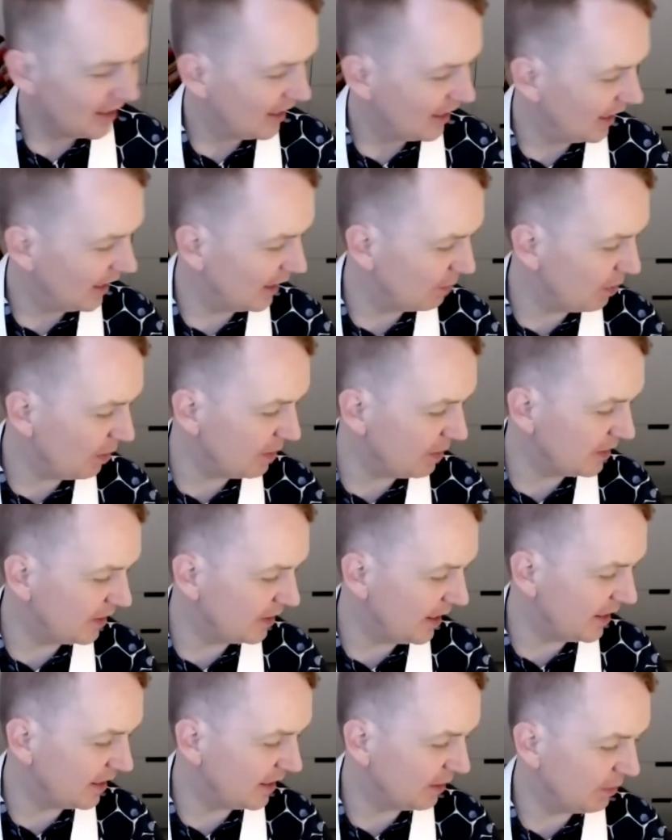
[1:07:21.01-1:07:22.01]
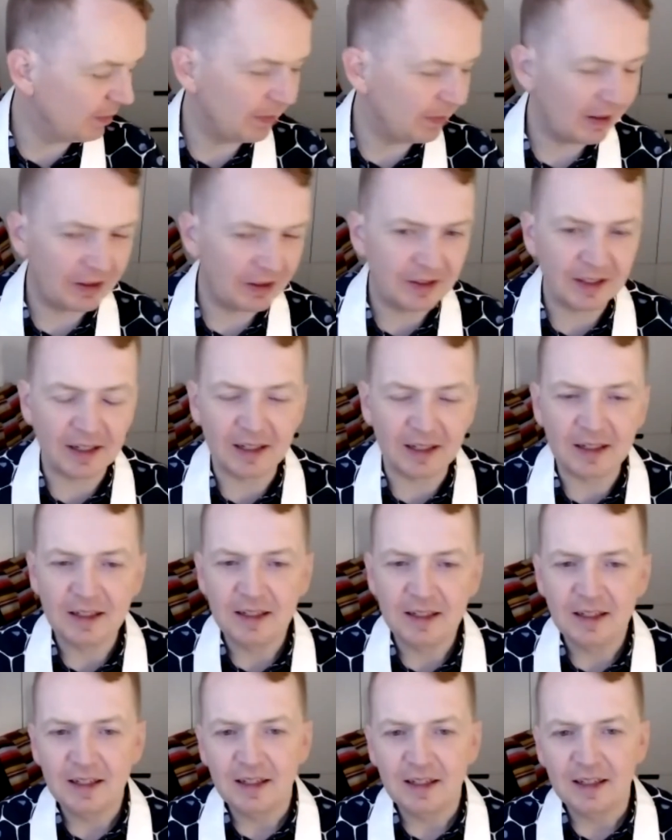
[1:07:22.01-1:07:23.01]
It'll probably take them about a
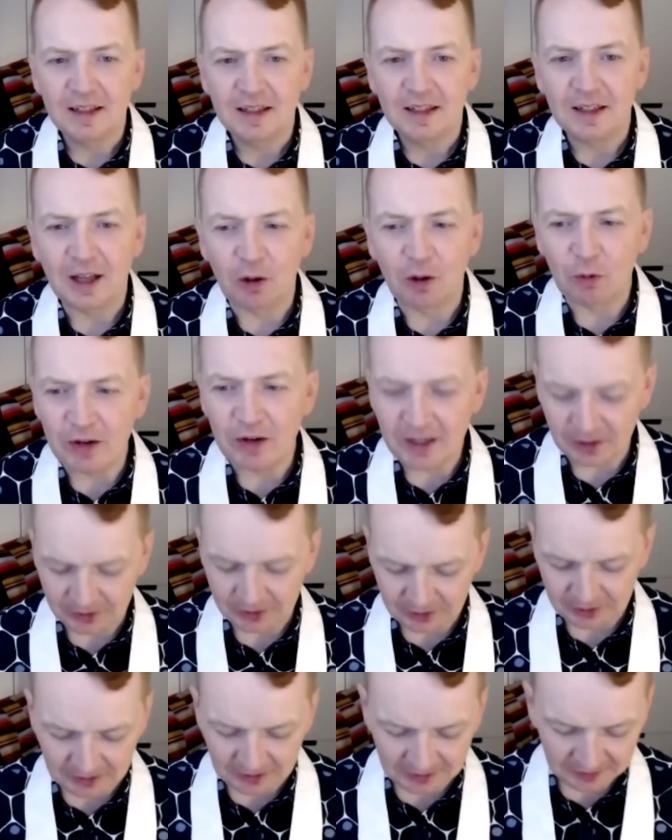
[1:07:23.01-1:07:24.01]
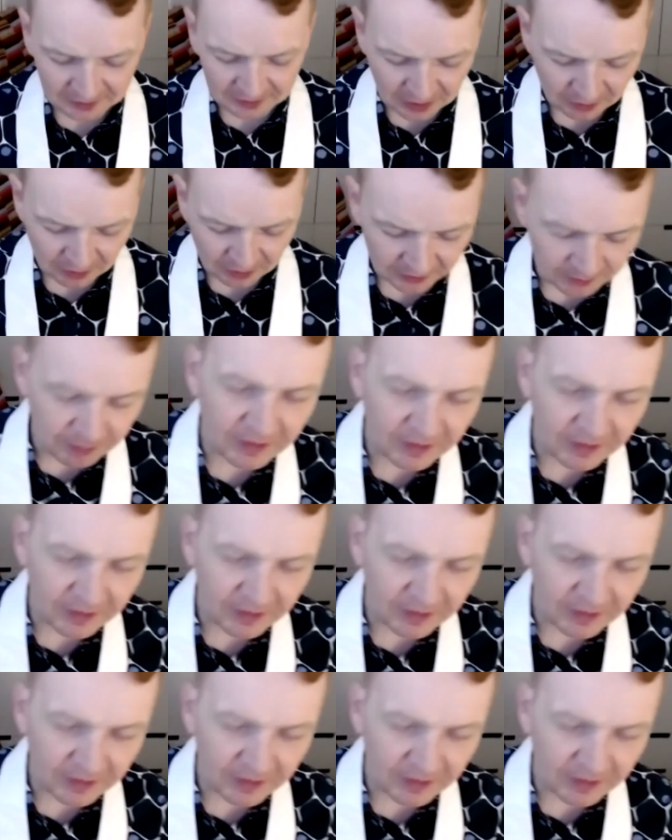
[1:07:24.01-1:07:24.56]
week or two to discover it,